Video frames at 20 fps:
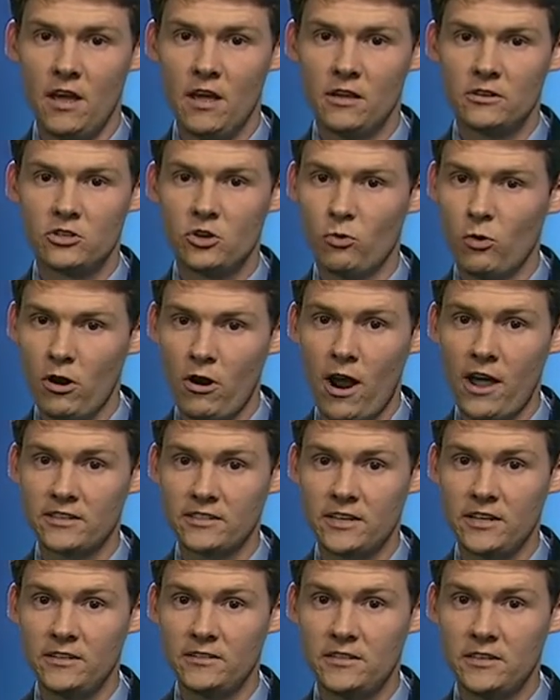So we're
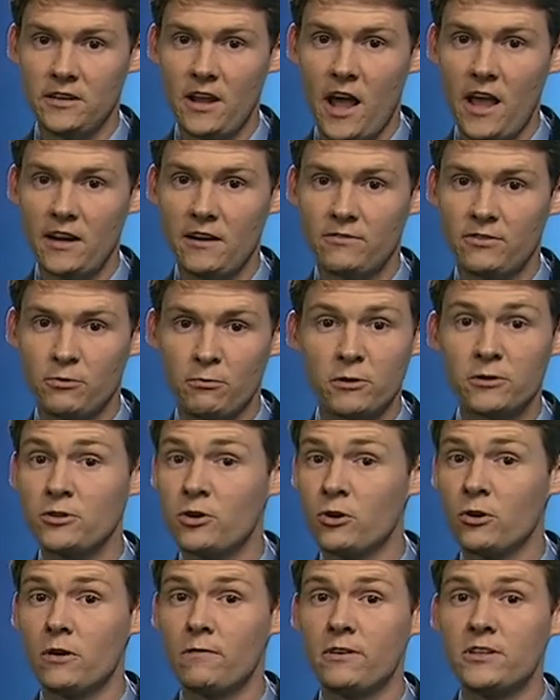asking tonight if the
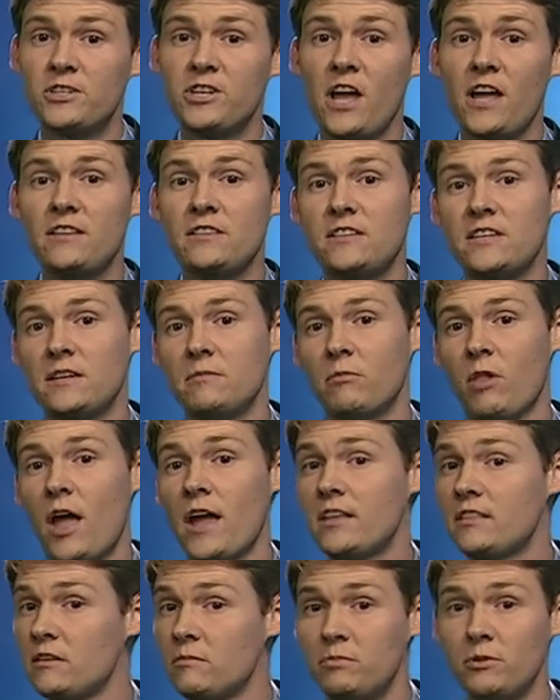return of a jet team
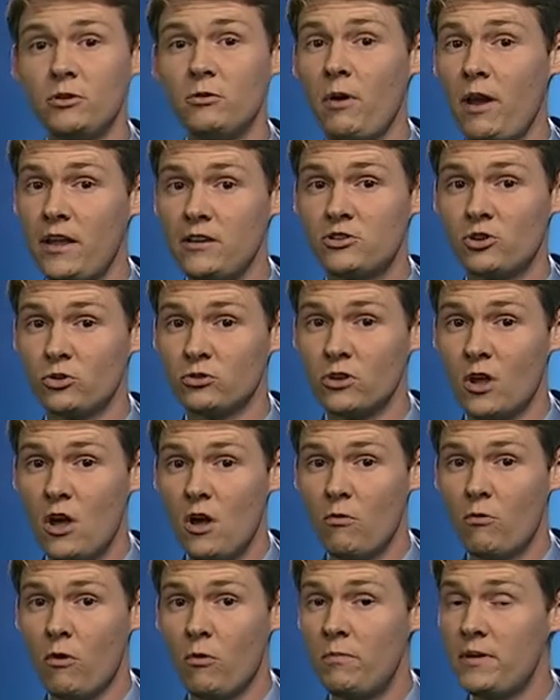like the Blue Angels
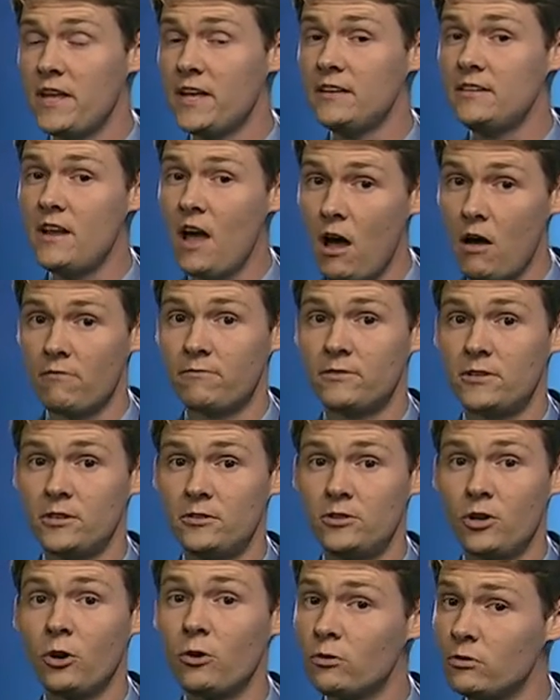will be enough to
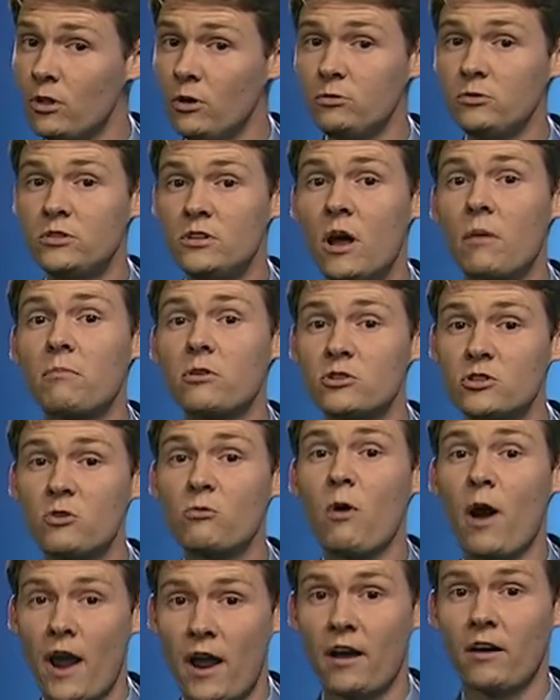turn those numbers
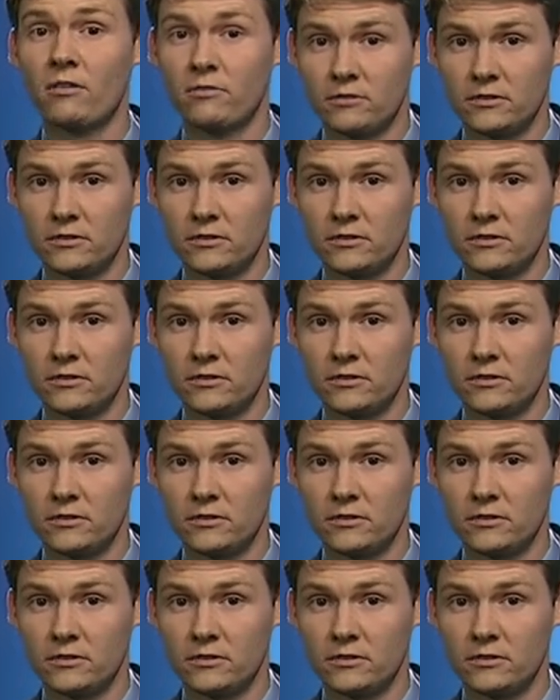around.